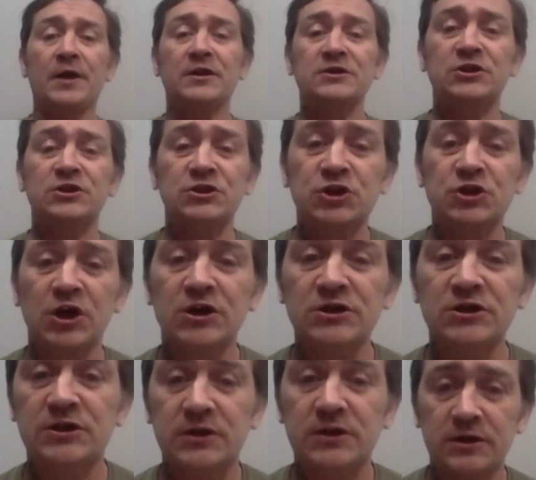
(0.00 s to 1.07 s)
and i
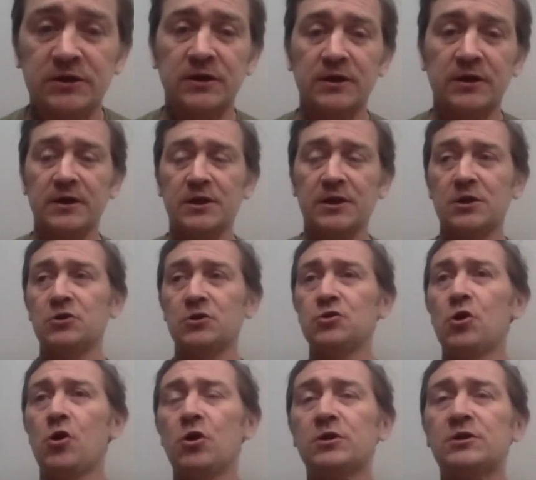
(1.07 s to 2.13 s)
suggest to
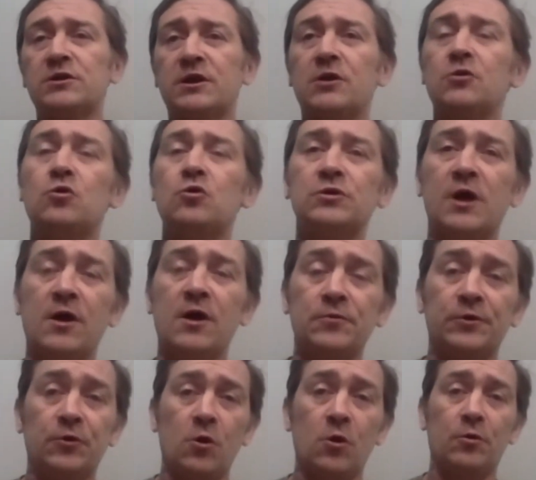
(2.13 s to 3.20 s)
not to get, go down the
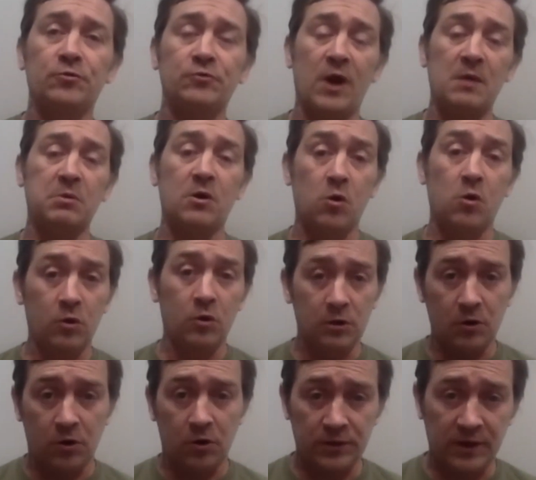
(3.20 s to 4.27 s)
rabbit hole
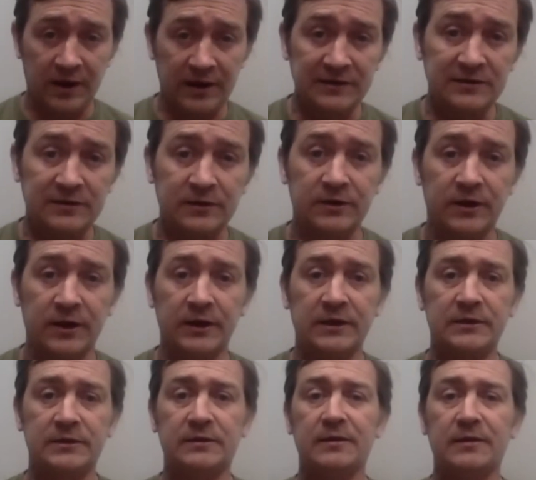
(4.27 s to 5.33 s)
on the
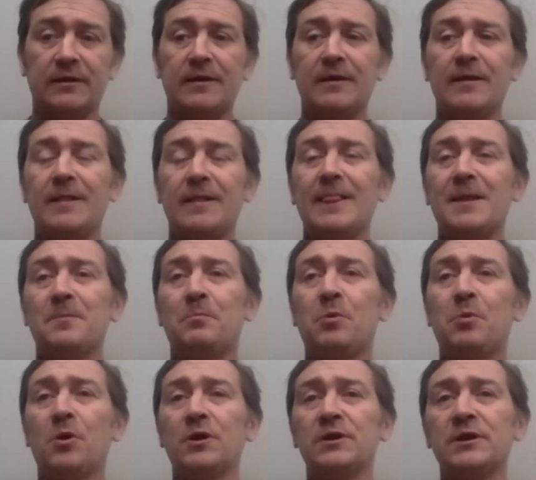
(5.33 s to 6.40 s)
internet
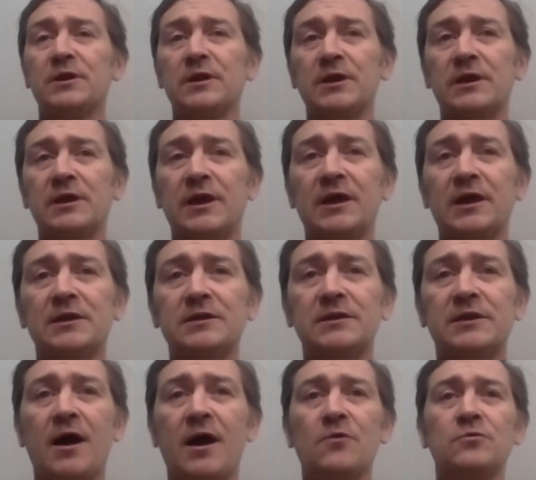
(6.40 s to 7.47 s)
but get
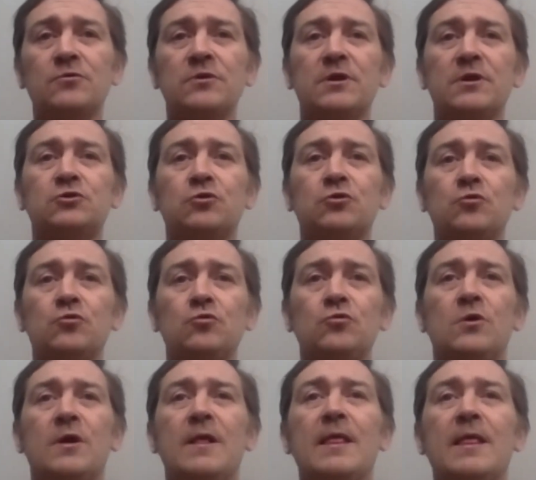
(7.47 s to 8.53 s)
down
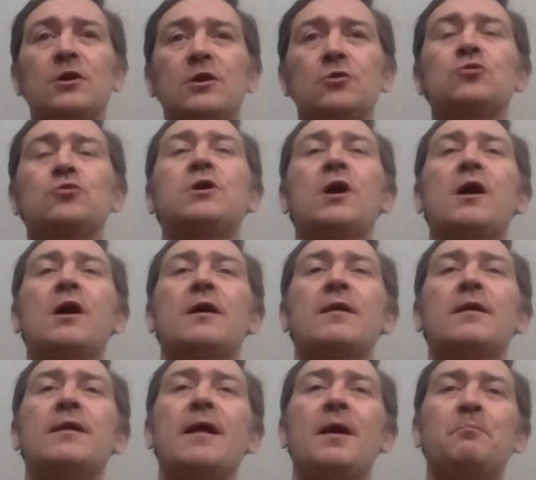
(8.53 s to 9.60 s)
to look at
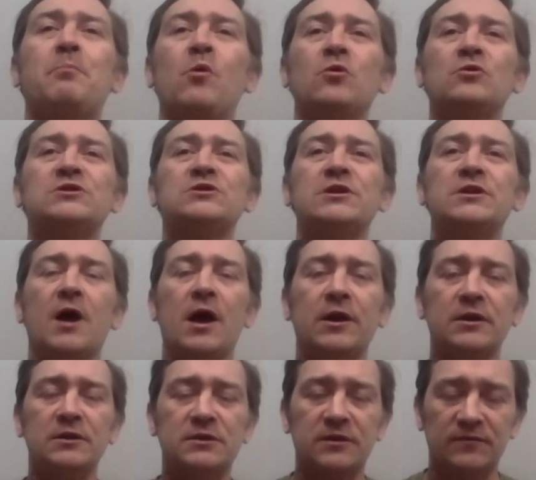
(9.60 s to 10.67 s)
opposing
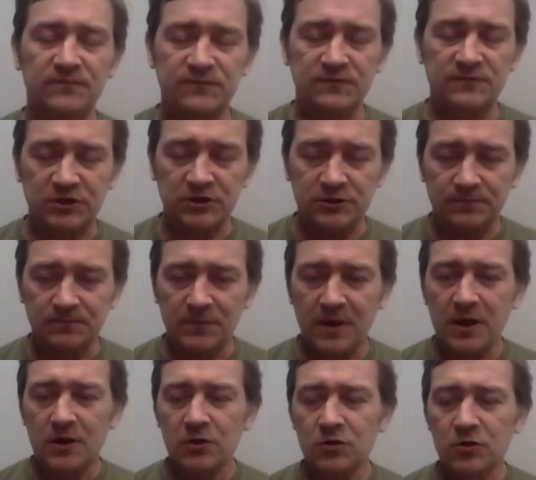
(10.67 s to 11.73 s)
narratives.
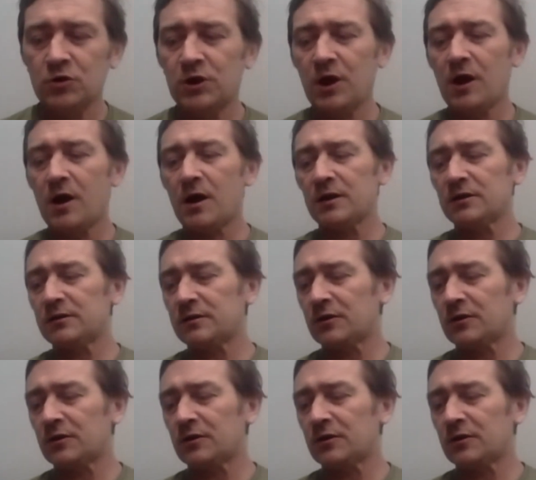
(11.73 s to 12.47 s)
Look at